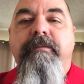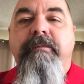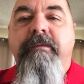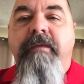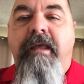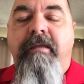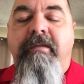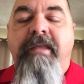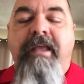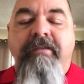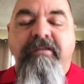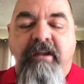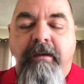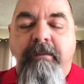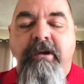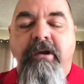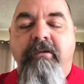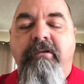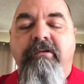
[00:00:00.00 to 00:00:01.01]
And that's going to
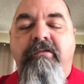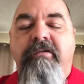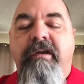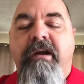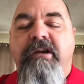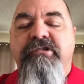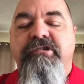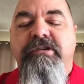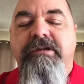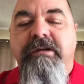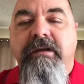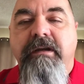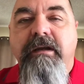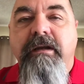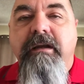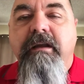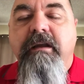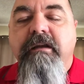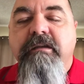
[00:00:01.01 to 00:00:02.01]
be your introduction.
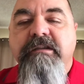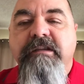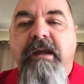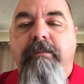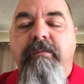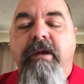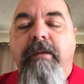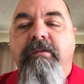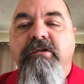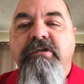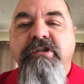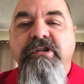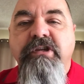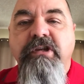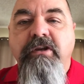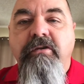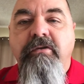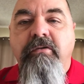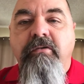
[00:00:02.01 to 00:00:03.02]
Step number
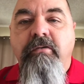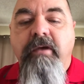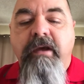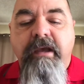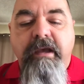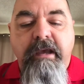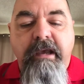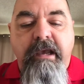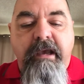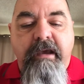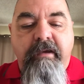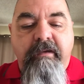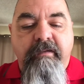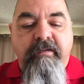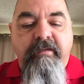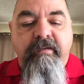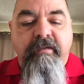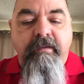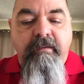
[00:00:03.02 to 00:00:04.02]
2
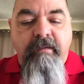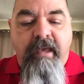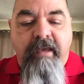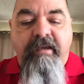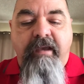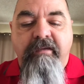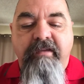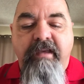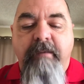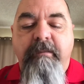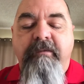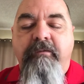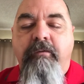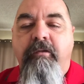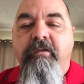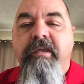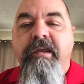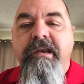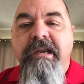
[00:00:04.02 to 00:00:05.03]
is, as I said
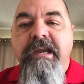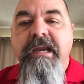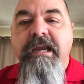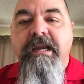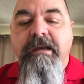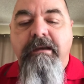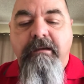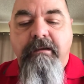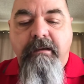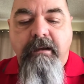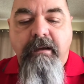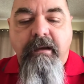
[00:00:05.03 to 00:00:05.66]
before, the need.